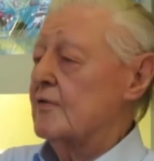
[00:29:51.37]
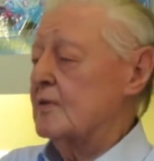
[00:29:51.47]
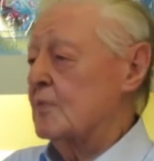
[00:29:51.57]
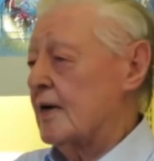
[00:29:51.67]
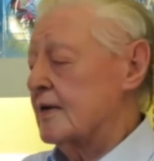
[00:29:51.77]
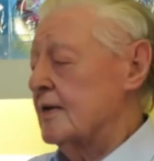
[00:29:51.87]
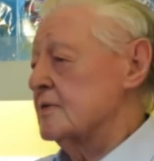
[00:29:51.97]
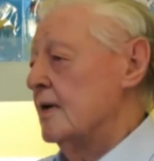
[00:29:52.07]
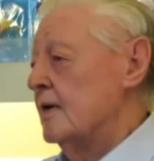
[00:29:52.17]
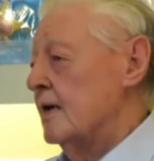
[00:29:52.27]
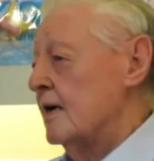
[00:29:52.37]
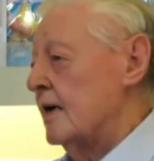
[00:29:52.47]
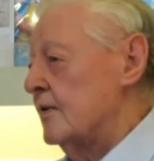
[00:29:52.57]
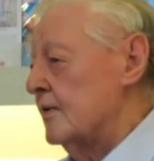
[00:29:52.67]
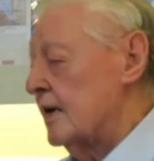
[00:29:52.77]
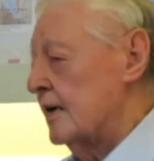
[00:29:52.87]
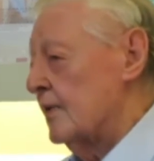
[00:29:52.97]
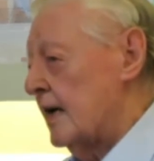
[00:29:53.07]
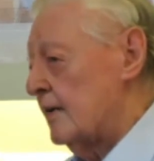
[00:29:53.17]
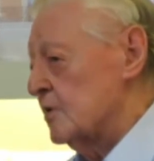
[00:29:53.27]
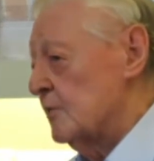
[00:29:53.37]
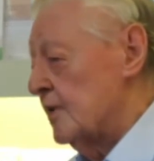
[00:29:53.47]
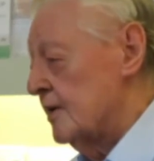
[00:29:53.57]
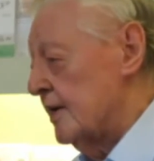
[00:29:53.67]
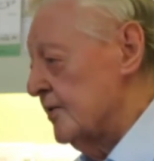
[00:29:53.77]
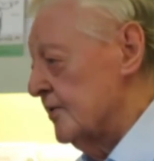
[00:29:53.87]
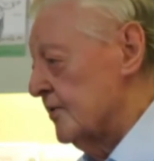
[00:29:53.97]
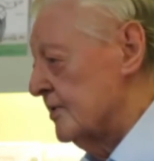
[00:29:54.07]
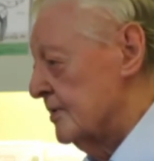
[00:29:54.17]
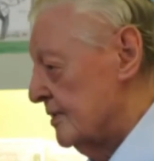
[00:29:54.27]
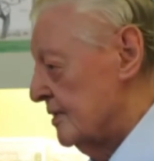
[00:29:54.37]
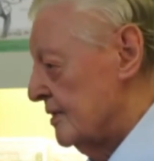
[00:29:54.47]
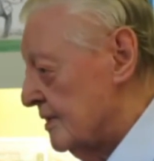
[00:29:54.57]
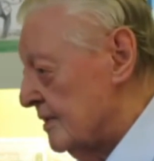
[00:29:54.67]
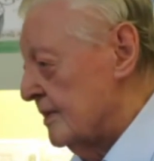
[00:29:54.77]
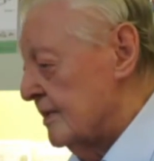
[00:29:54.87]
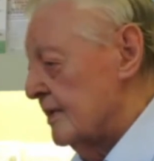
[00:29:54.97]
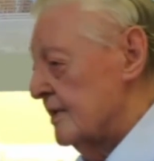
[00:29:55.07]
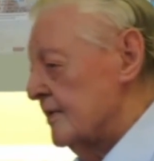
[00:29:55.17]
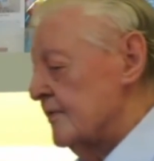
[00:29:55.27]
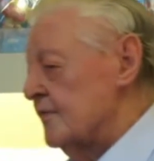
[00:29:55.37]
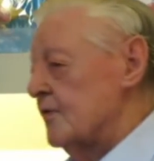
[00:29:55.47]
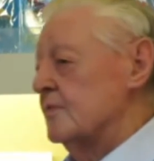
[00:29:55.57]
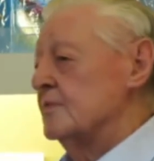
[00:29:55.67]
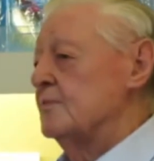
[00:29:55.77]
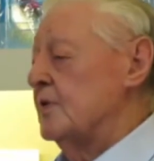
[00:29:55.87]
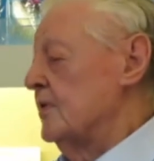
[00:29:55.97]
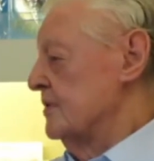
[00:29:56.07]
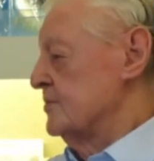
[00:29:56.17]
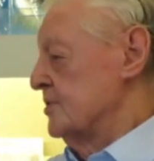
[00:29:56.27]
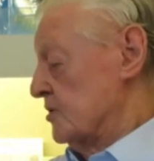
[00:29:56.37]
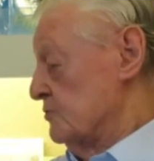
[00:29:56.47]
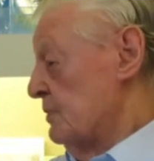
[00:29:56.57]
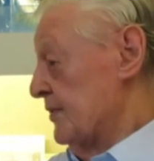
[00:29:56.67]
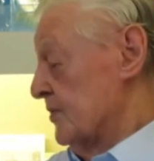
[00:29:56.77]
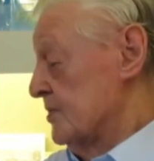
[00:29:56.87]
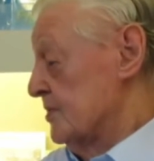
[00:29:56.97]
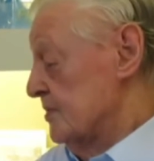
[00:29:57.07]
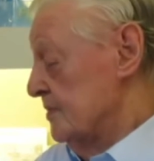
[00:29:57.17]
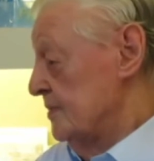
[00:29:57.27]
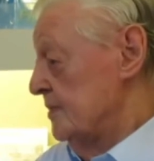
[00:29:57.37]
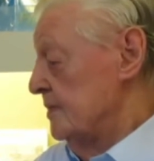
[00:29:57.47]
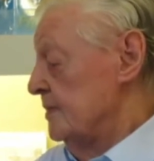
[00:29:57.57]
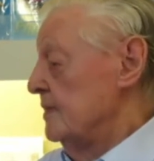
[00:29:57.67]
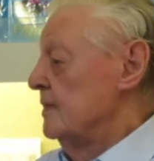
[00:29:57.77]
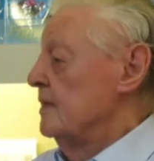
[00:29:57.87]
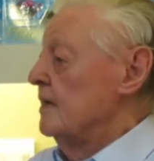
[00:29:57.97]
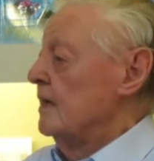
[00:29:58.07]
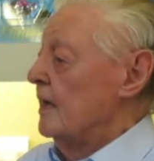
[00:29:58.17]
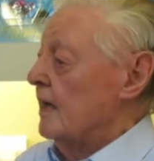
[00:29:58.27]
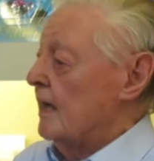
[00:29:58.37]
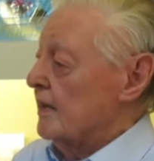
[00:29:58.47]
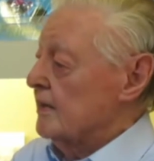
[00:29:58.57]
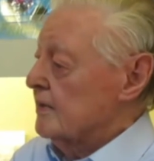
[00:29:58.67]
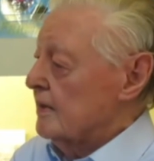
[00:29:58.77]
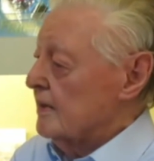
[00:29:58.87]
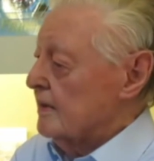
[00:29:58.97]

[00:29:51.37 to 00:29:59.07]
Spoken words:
to think back, yes. I happened to be in London for a period of 6 months, and